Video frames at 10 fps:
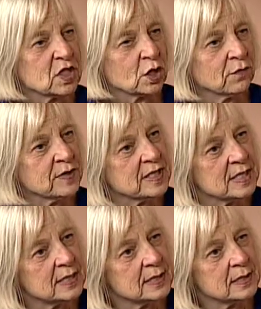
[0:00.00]

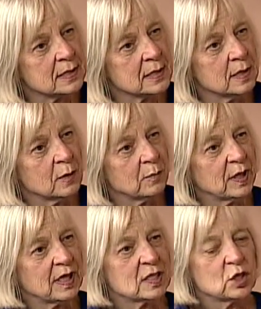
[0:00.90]
surfaces,
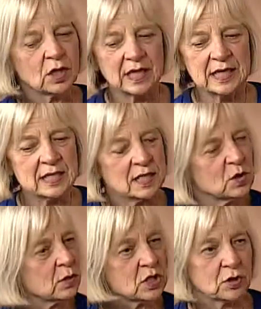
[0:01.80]
because you can easily
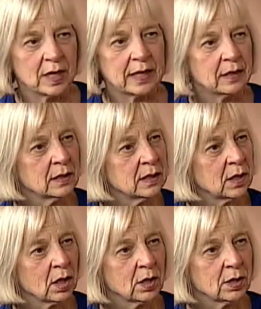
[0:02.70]
twist your ankle in the
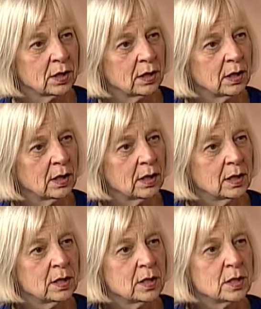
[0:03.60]
garden.
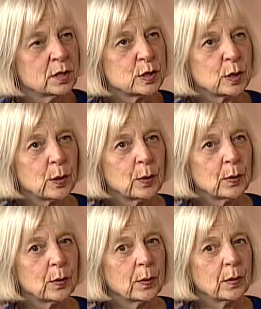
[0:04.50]
So